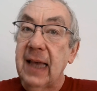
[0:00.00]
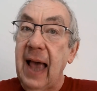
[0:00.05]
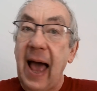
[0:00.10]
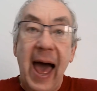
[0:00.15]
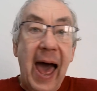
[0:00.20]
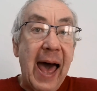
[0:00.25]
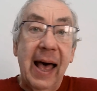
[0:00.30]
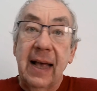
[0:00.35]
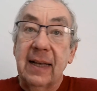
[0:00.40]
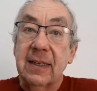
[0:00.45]

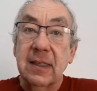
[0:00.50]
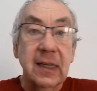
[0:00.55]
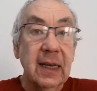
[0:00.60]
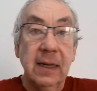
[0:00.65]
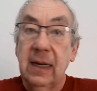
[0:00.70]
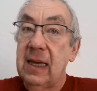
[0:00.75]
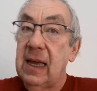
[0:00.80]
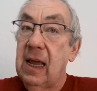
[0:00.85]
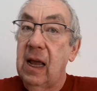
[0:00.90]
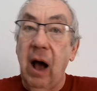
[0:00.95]
has
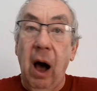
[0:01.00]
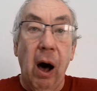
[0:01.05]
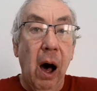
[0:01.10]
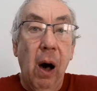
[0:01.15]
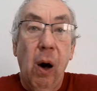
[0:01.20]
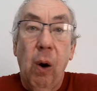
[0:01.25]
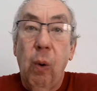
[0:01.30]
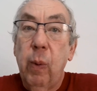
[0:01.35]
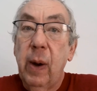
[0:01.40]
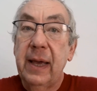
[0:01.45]
and he
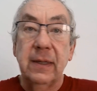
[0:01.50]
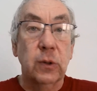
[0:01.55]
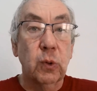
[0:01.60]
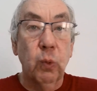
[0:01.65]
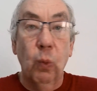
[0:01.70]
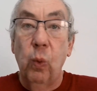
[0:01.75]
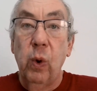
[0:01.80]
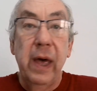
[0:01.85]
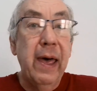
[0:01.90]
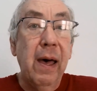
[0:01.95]

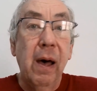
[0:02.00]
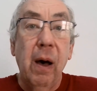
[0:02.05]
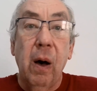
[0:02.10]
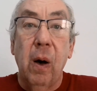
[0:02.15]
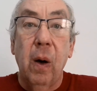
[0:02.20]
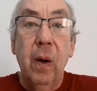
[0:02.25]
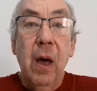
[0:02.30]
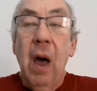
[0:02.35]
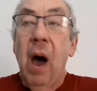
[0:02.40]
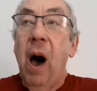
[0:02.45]
always
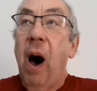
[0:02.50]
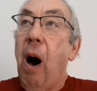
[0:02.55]
will.